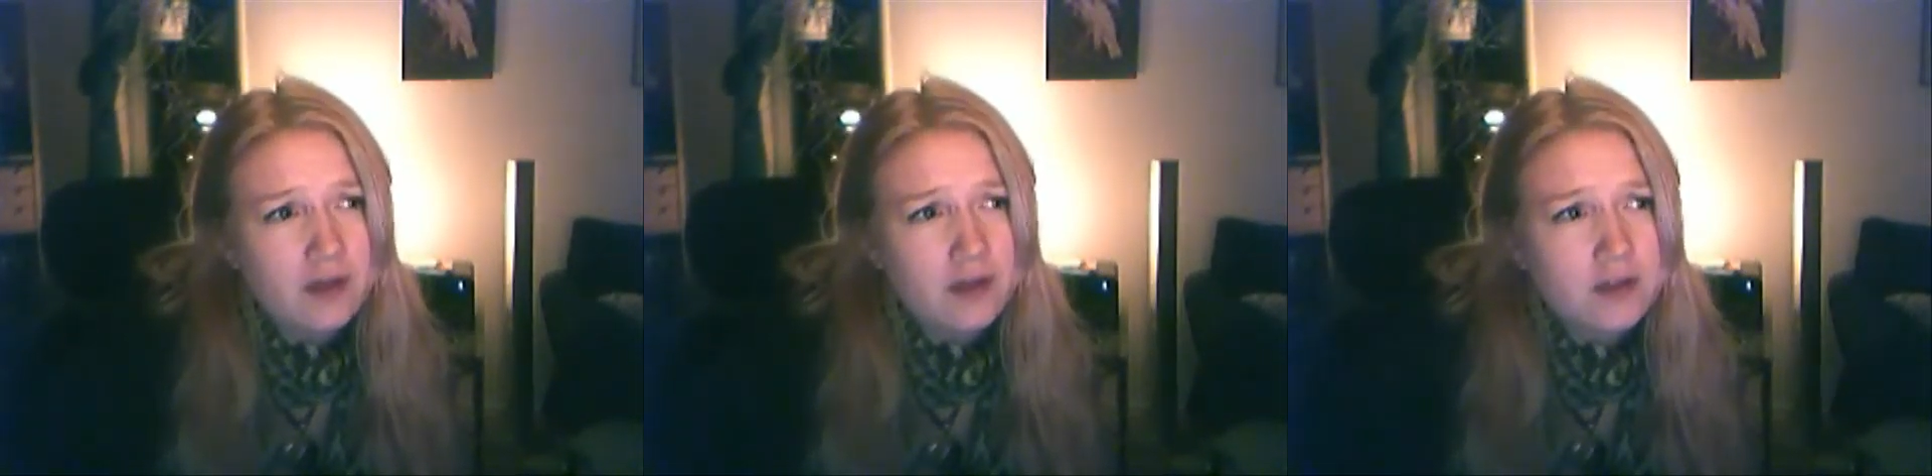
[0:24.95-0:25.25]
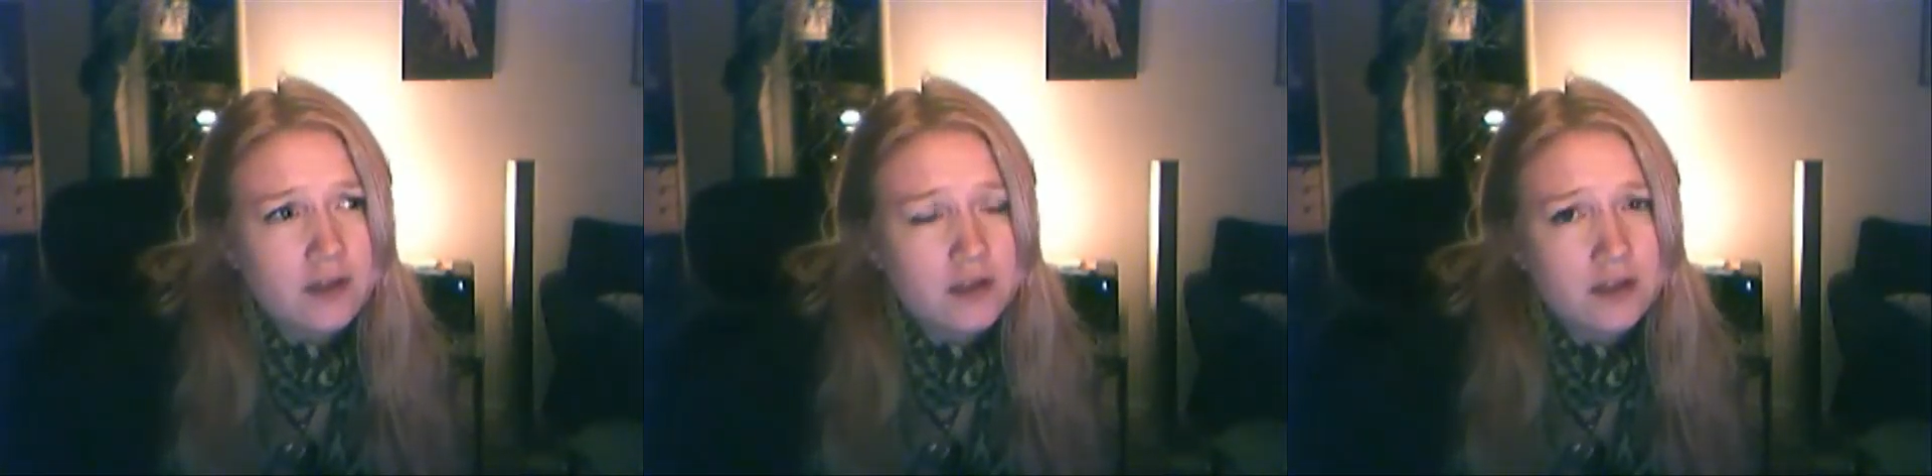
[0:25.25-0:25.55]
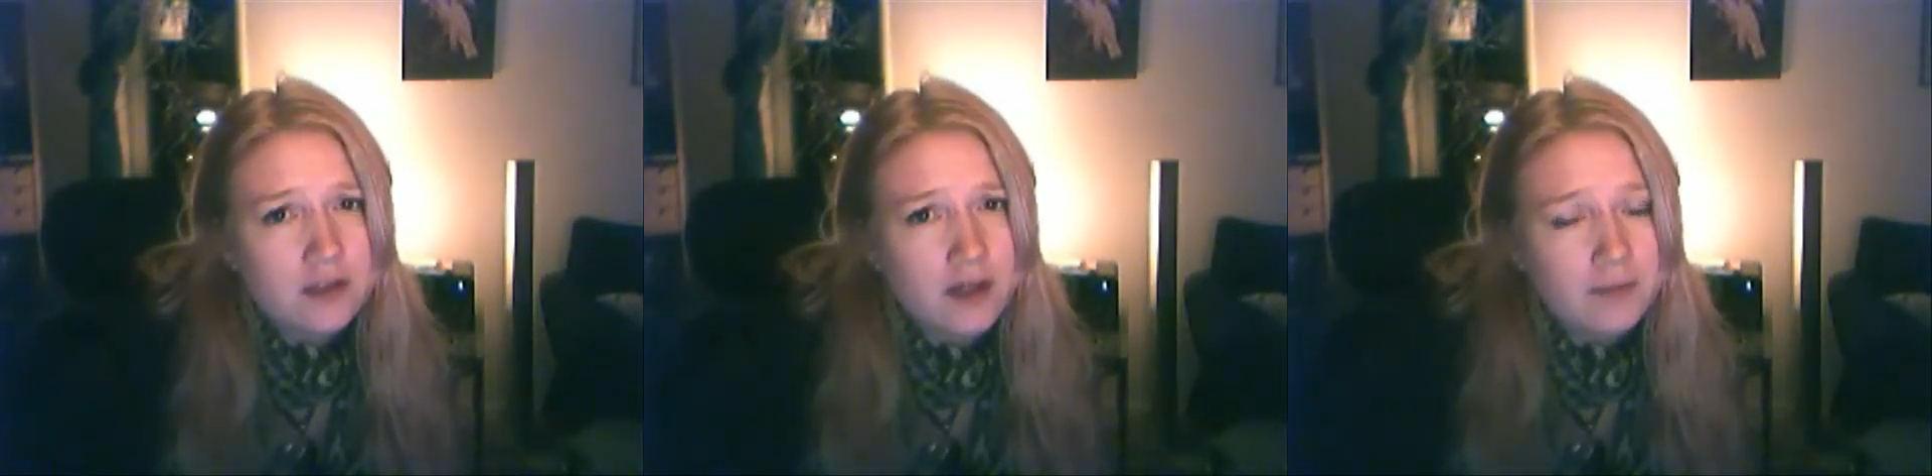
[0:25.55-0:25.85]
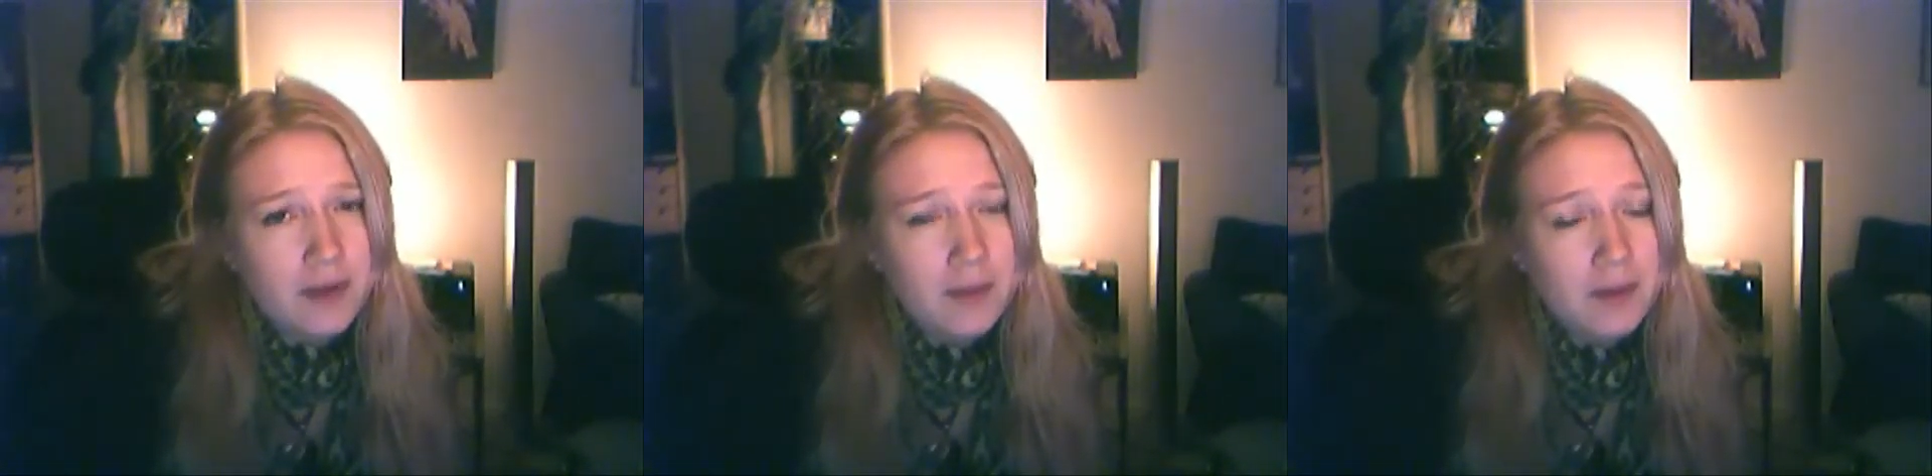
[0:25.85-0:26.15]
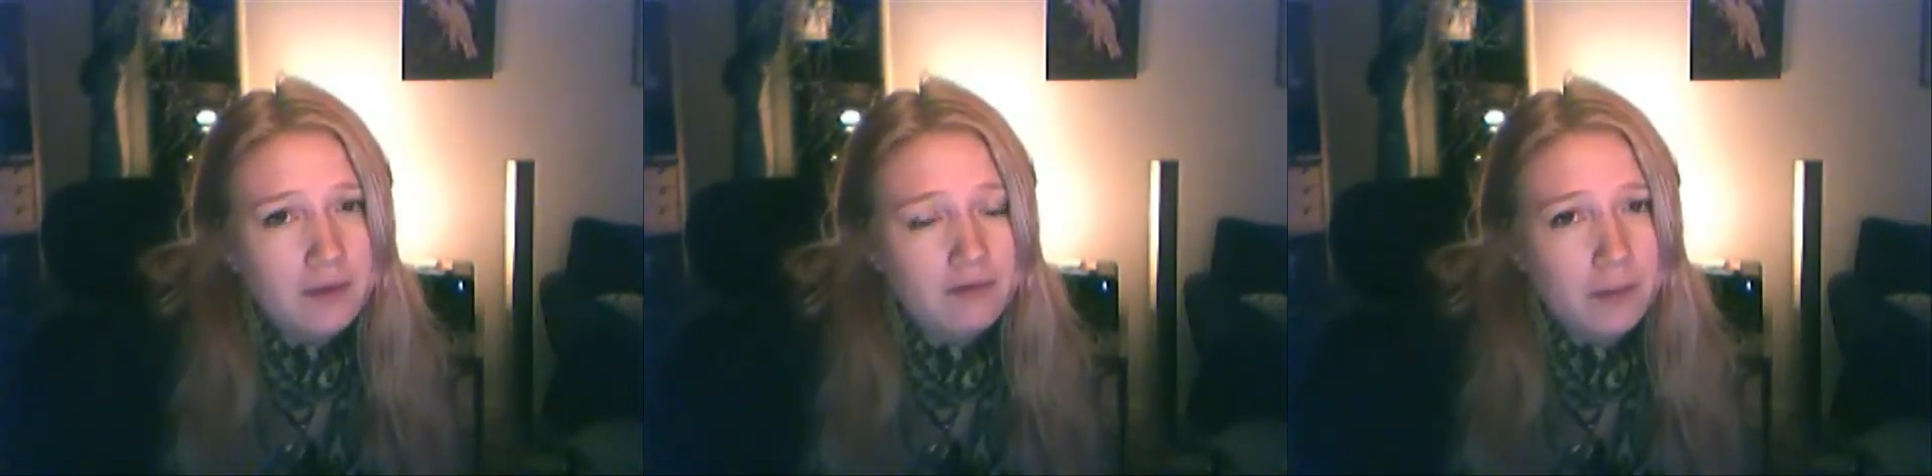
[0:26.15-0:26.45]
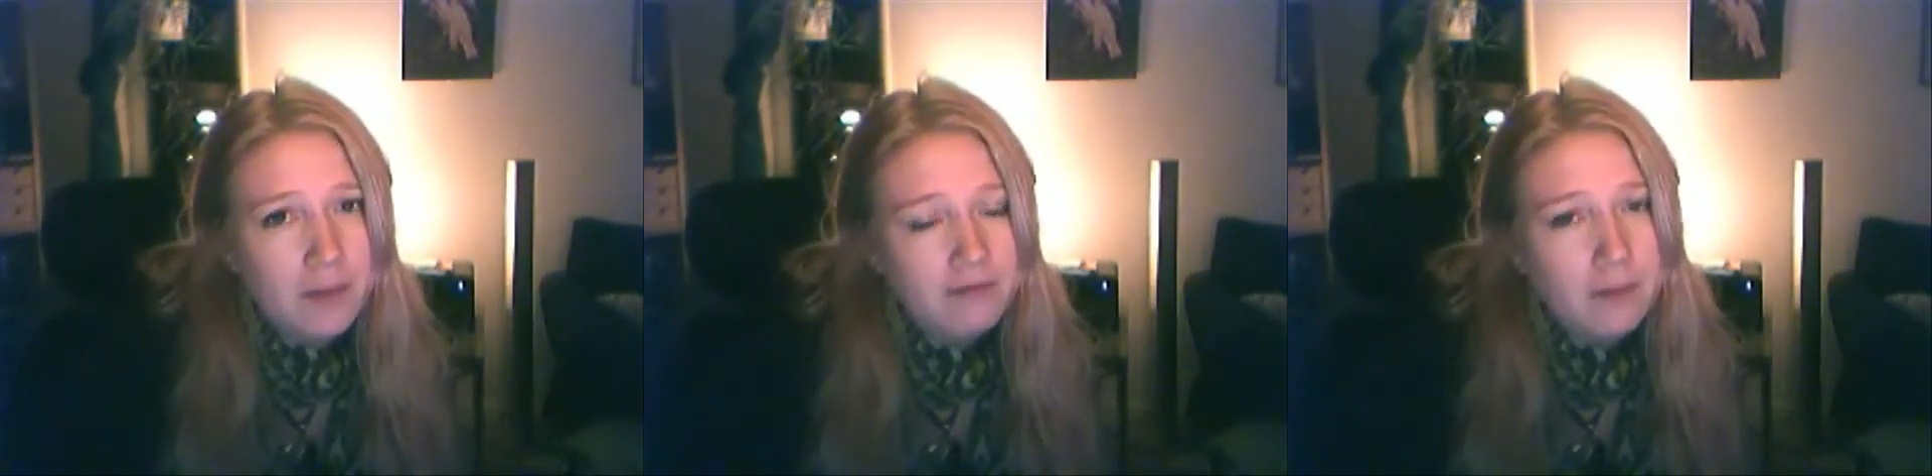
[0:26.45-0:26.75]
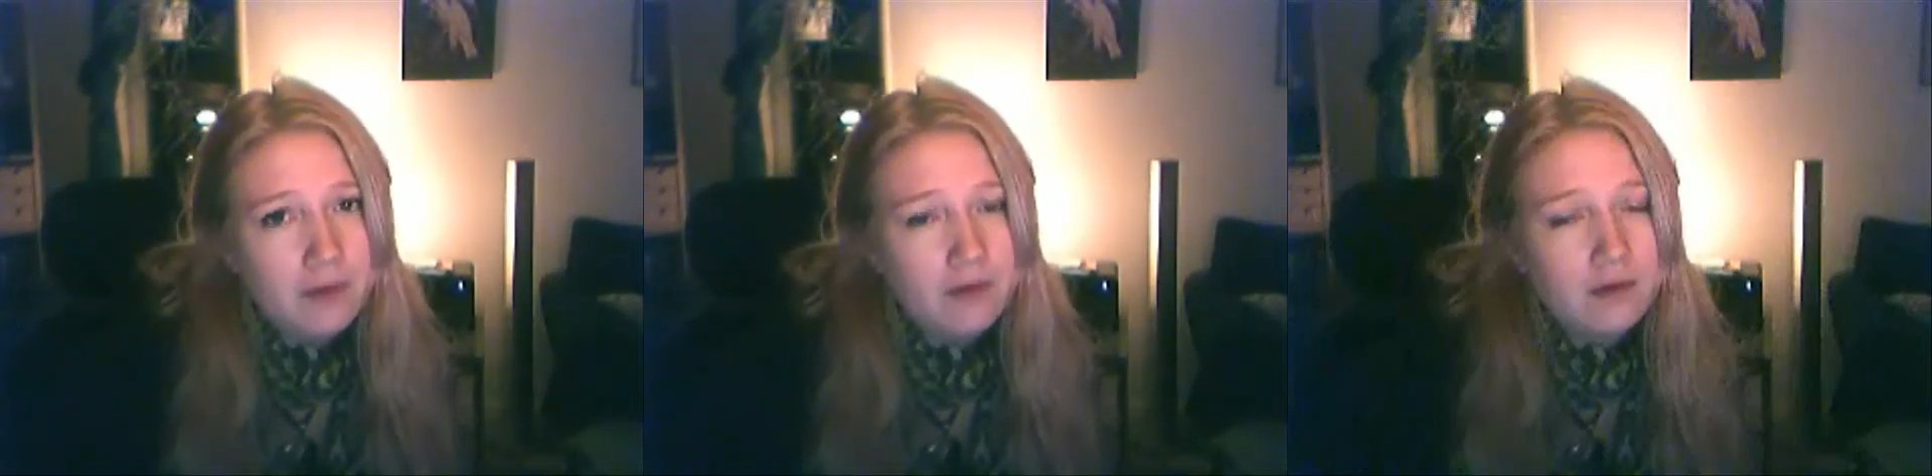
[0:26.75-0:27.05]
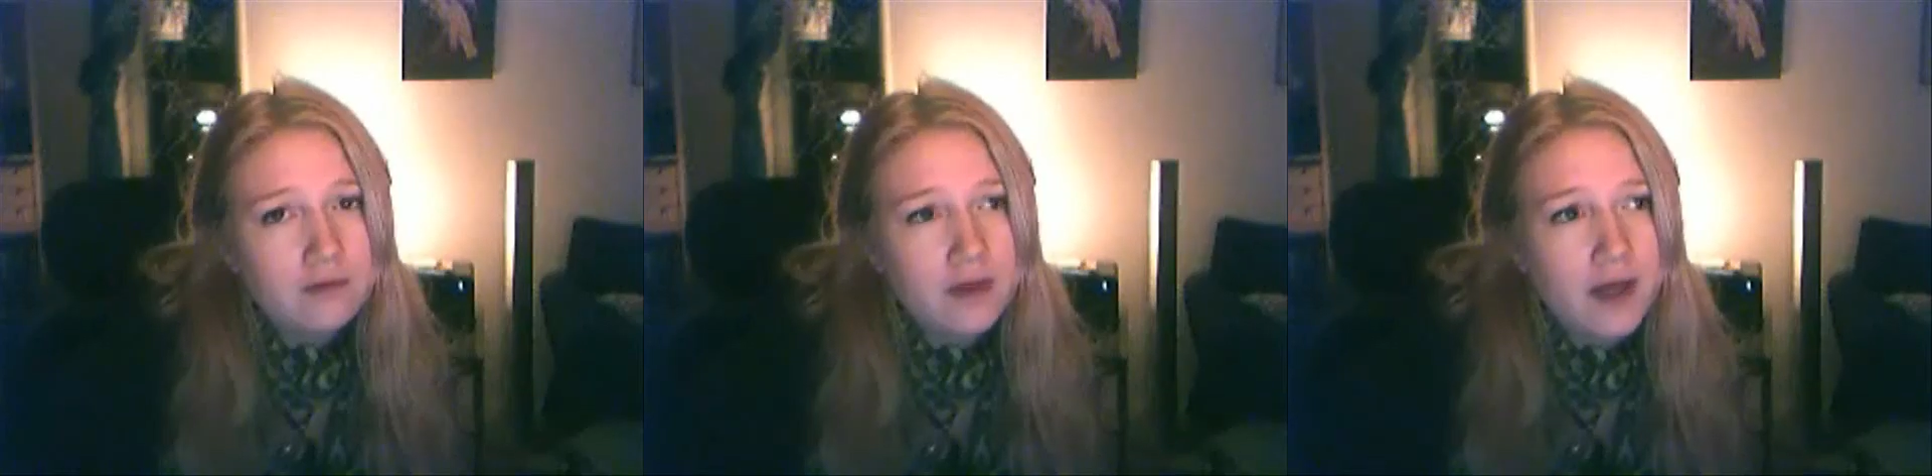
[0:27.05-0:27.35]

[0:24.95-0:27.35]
because I met people from Liverpool